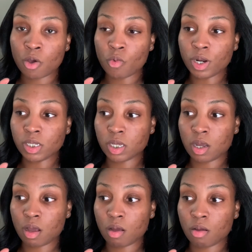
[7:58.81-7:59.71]
what is it
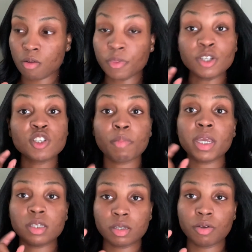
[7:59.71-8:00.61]
called? The
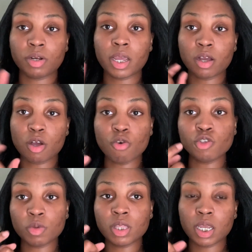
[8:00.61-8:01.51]
spacer that goes with the